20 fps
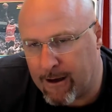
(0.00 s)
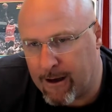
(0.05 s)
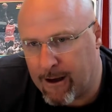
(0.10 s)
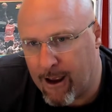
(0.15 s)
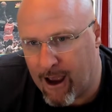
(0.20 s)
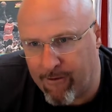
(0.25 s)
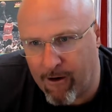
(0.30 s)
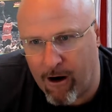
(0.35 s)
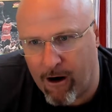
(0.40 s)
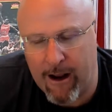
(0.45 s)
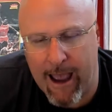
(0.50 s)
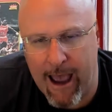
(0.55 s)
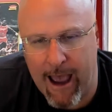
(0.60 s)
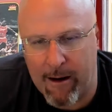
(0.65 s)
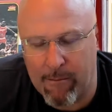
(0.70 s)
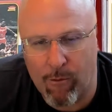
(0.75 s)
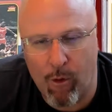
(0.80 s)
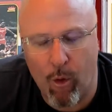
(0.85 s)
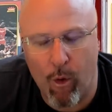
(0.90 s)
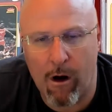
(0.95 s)
have already had
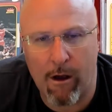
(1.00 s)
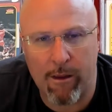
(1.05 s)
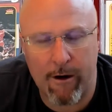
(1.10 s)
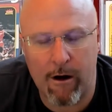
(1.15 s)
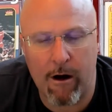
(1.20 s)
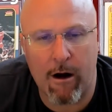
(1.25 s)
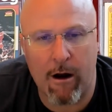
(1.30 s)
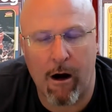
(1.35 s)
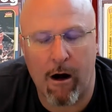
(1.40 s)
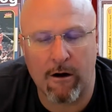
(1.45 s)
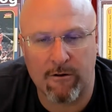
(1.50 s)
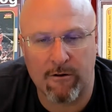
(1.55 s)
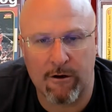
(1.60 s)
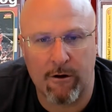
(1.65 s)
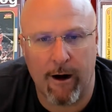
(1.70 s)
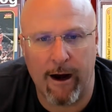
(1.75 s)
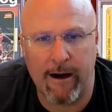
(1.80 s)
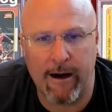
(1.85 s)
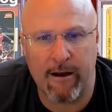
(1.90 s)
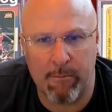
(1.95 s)
more of their cards
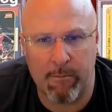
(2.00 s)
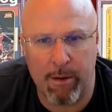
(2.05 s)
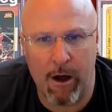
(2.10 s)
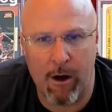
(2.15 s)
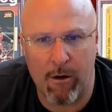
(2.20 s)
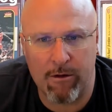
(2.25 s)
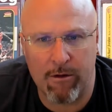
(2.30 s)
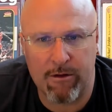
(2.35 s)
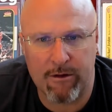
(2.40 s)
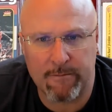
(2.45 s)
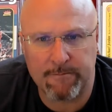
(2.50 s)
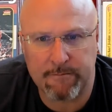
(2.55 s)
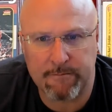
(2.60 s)
graded both,